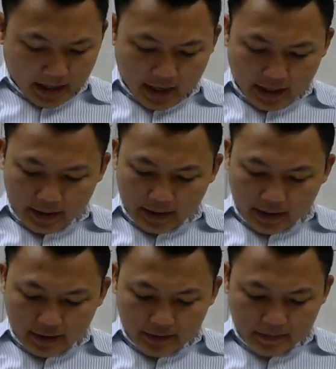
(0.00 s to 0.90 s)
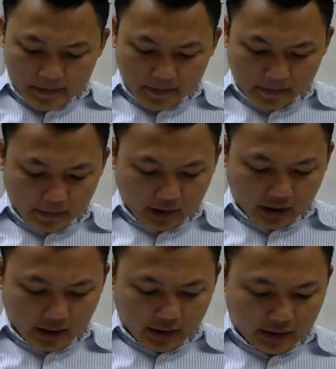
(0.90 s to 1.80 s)
And then
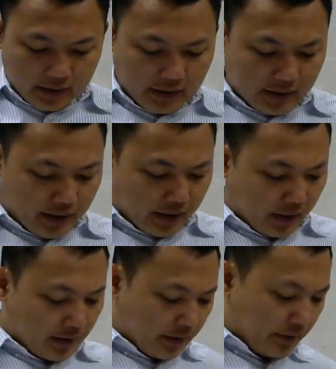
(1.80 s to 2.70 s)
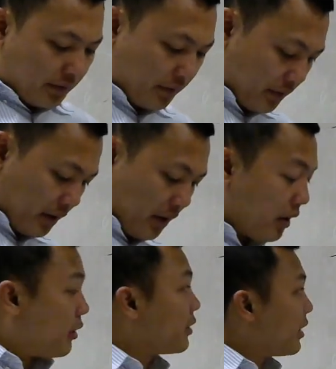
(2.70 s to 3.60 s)
here they ask you to,
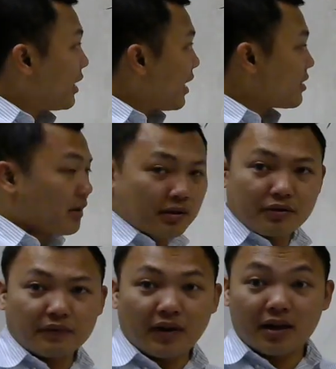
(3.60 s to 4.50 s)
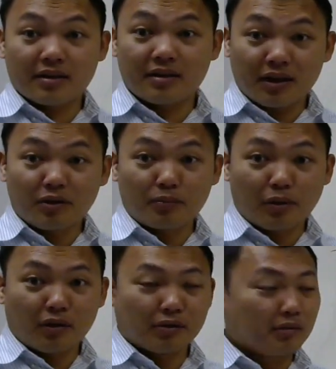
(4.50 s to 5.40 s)
they ask us to find saddle
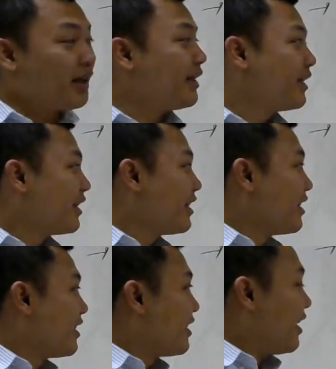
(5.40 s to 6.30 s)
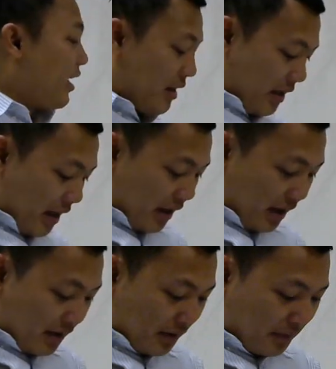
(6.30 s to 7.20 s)
point, right? They
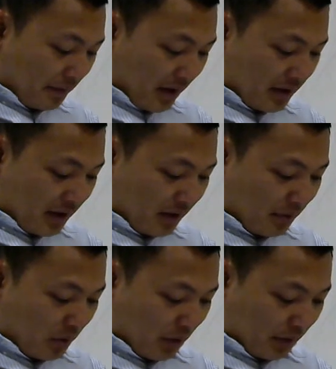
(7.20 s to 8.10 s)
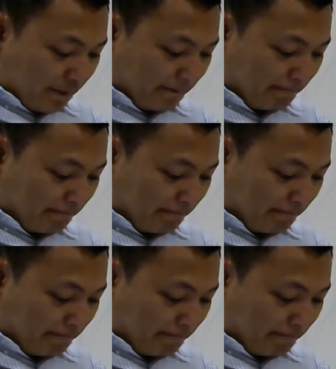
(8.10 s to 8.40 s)
ask us to find saddle point.